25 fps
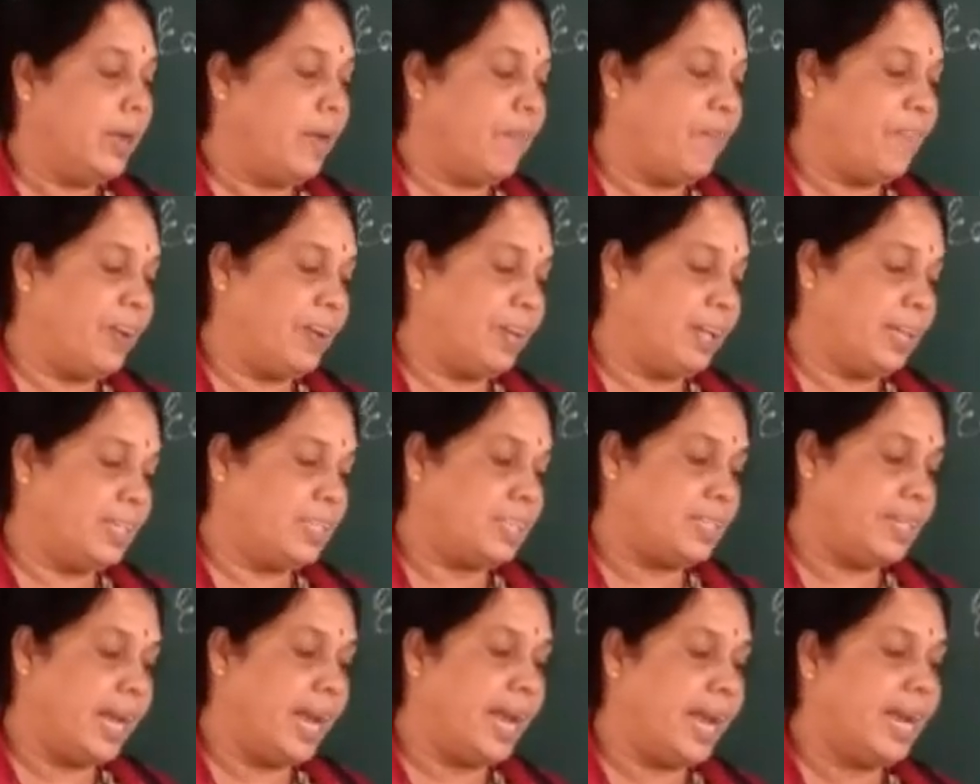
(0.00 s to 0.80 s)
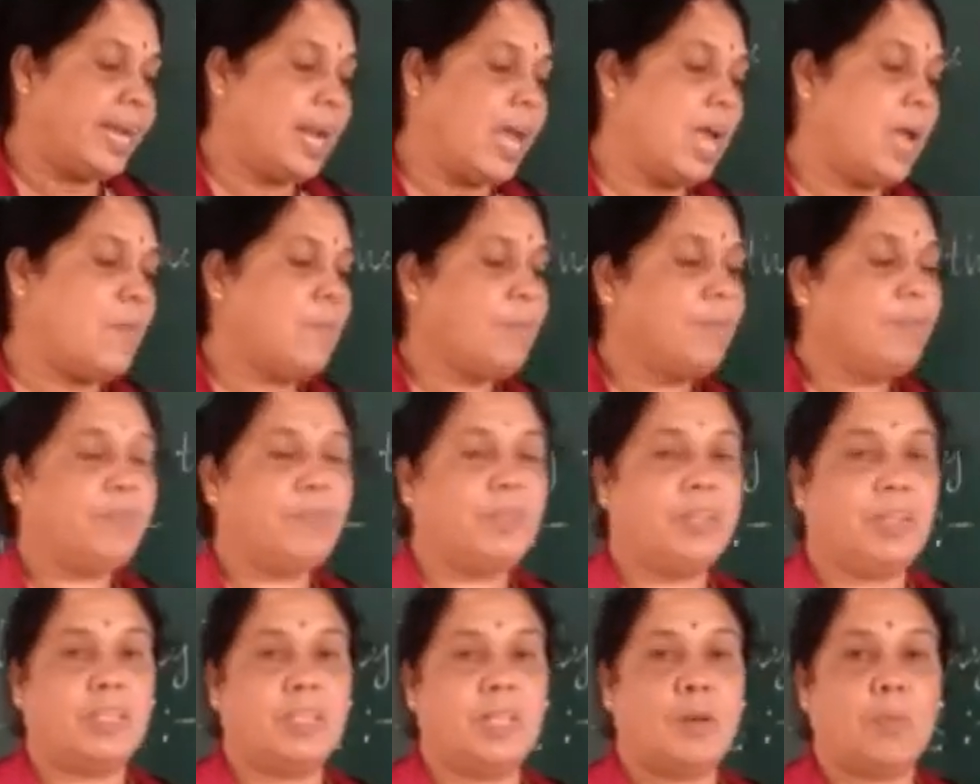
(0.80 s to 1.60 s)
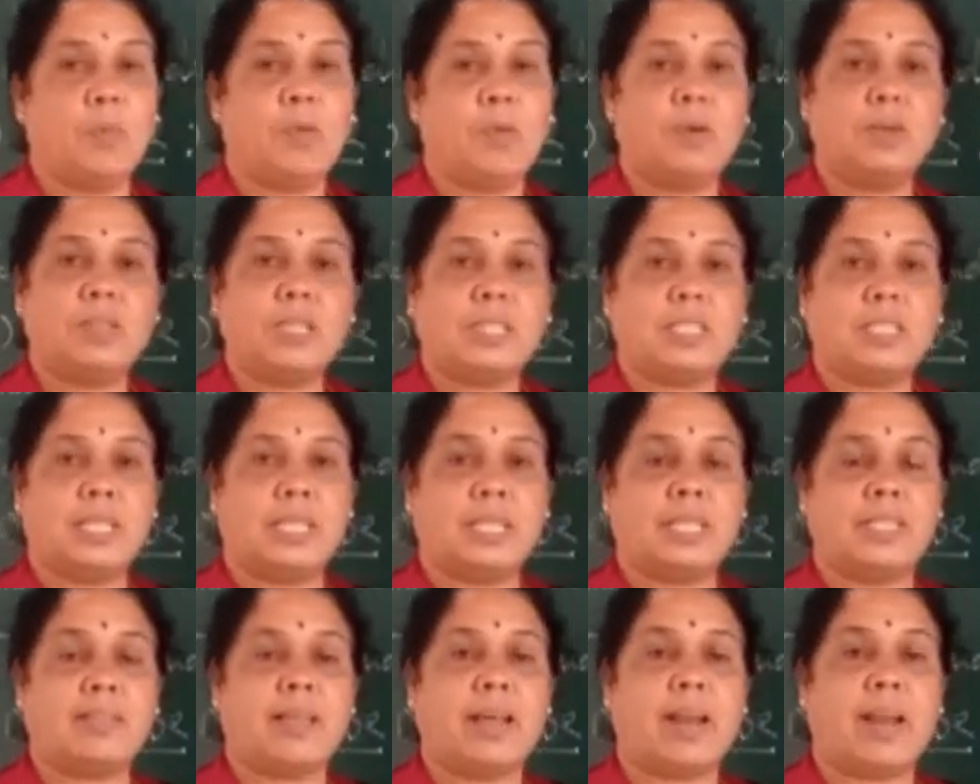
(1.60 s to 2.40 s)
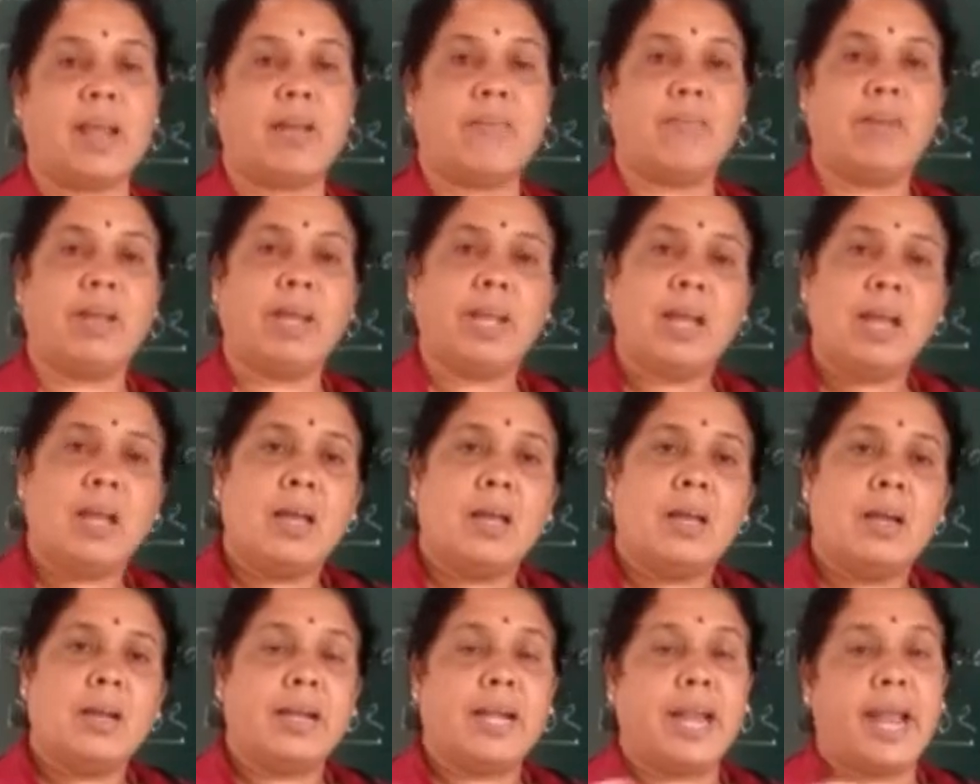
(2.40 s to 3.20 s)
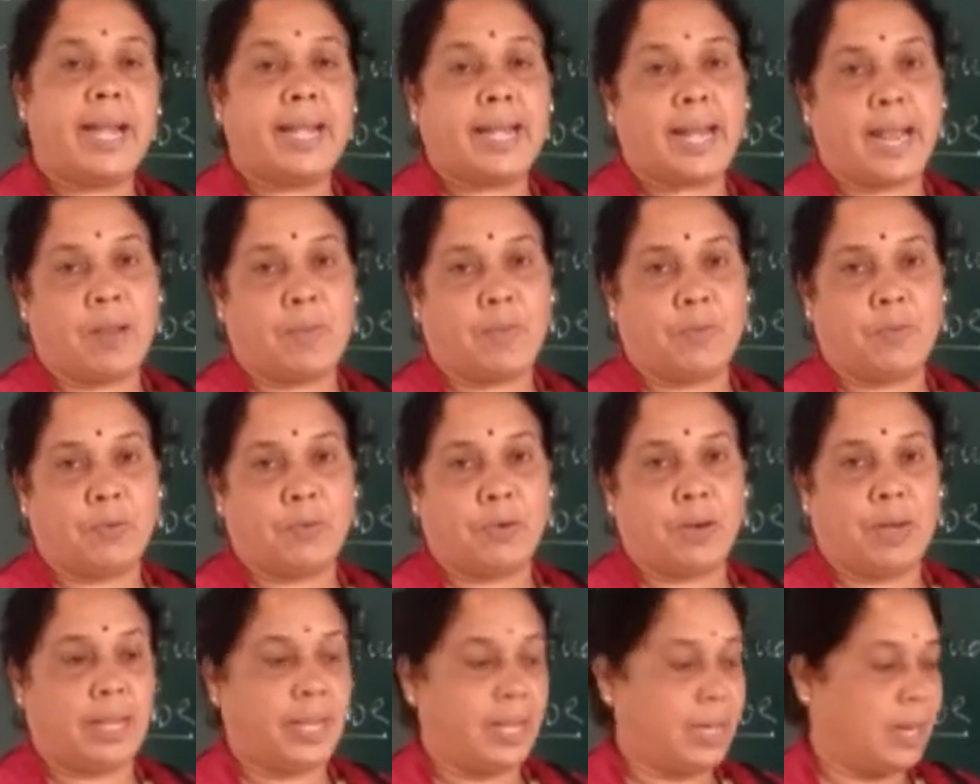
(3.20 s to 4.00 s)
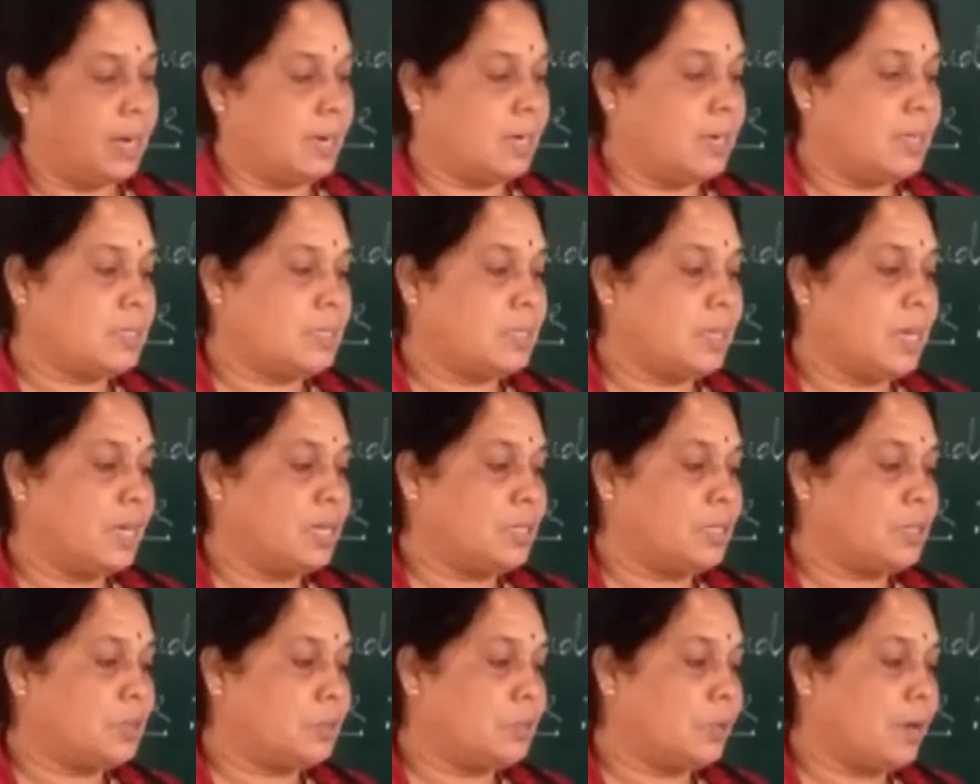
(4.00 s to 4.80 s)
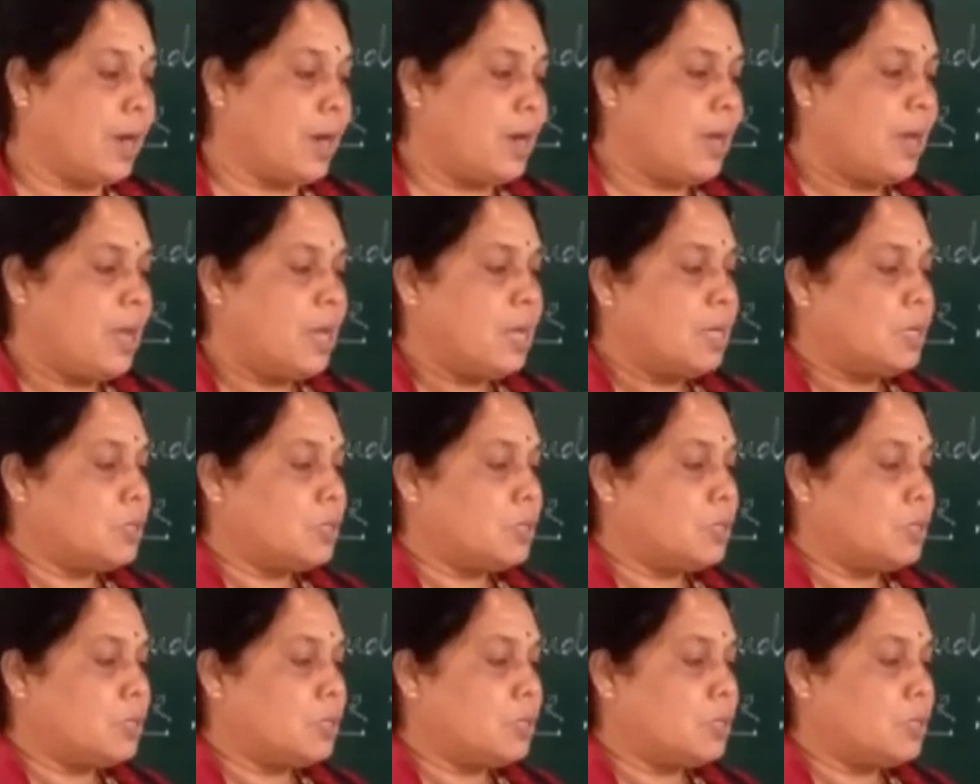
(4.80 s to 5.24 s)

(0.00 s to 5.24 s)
If it is daytime, both the cities are having daytime only. Understand student?